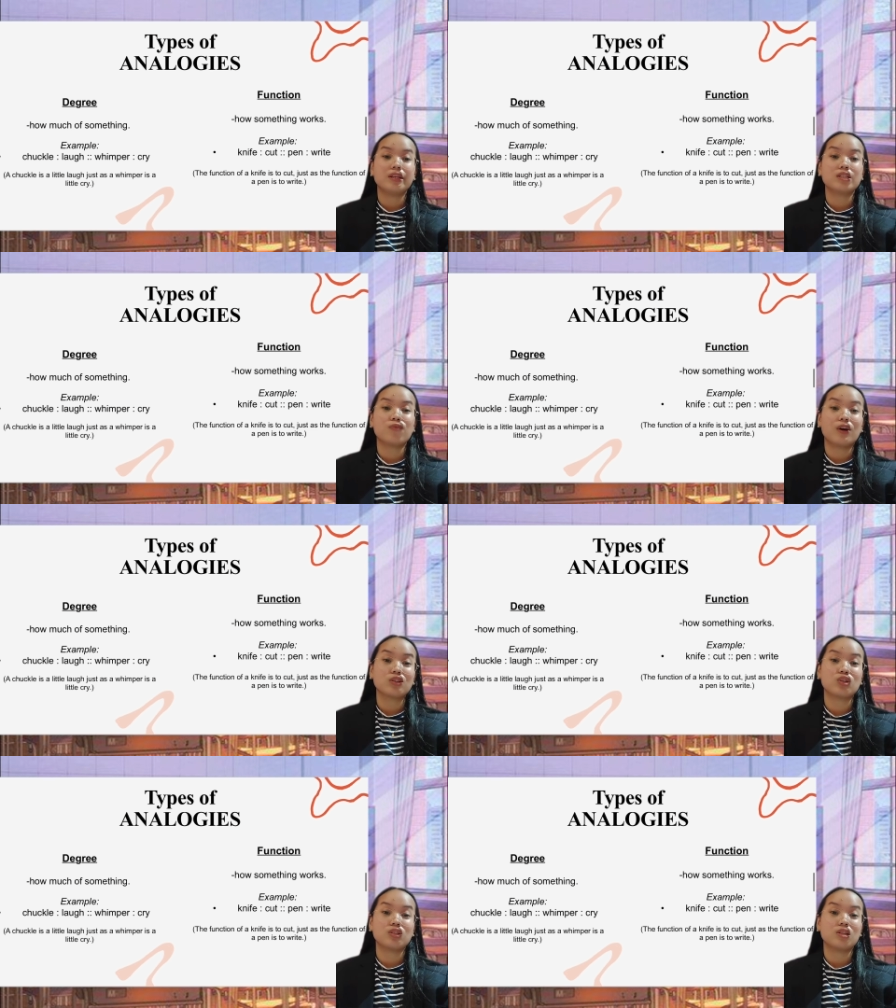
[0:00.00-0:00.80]
is
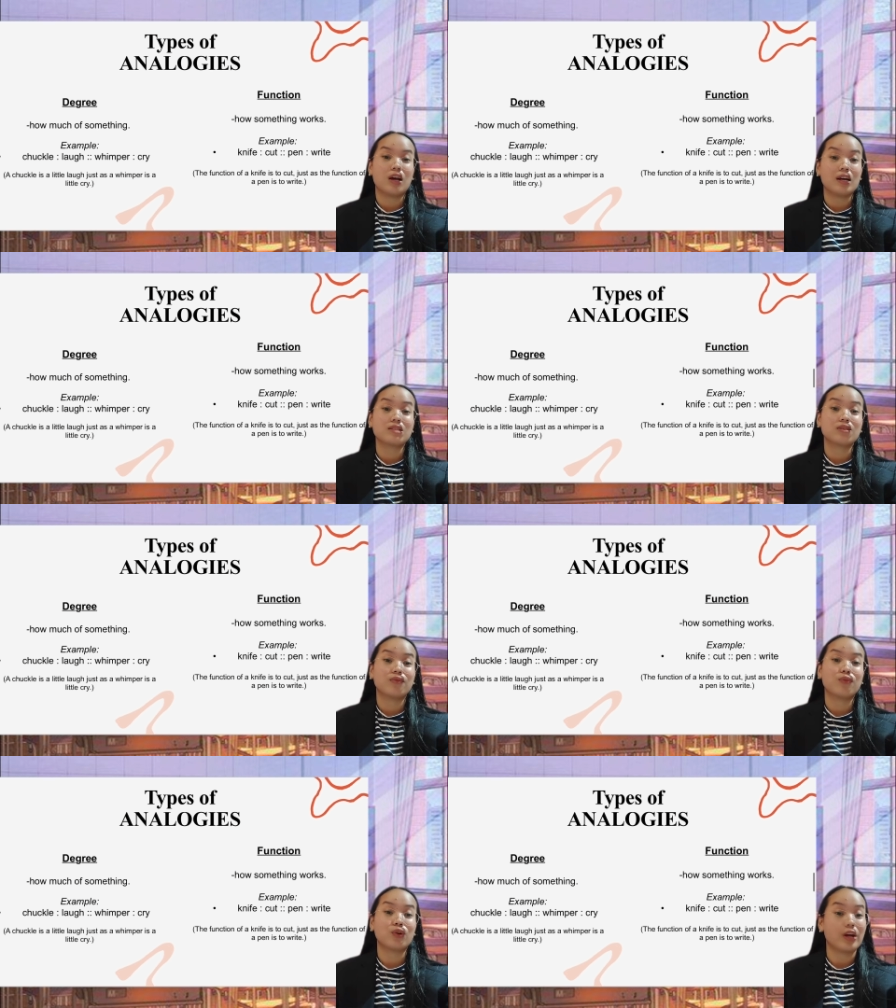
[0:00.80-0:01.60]
function as
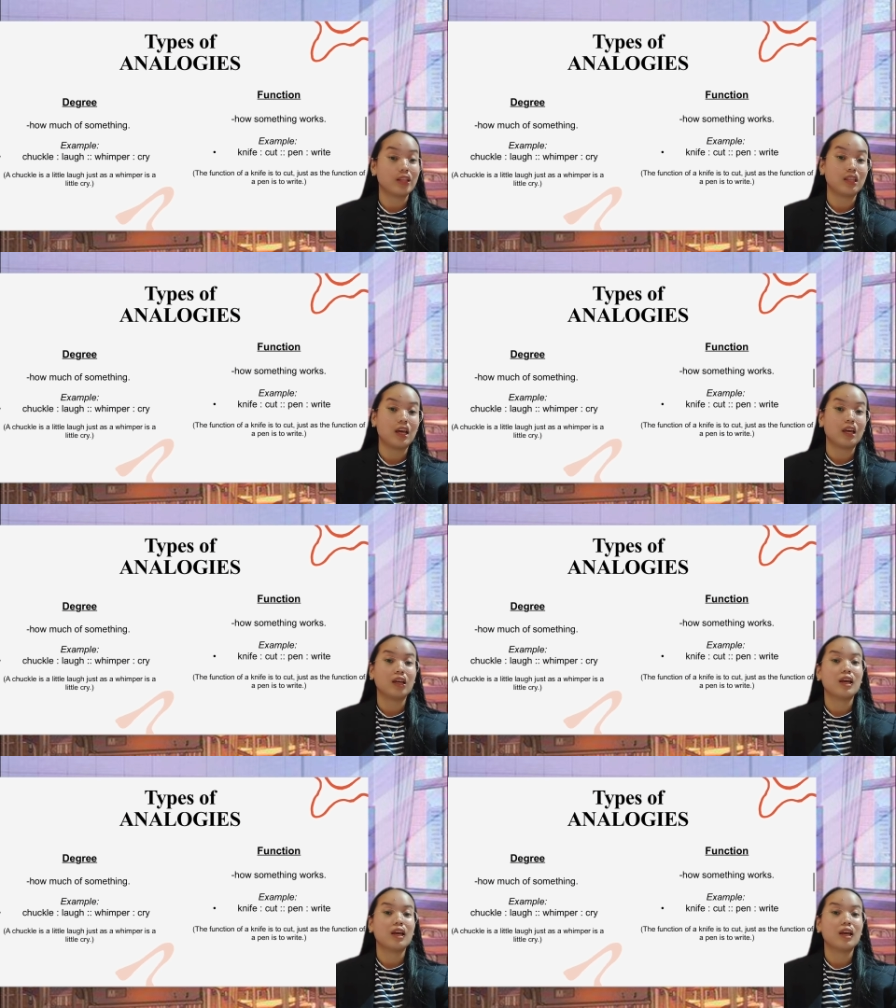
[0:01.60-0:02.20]
for writing.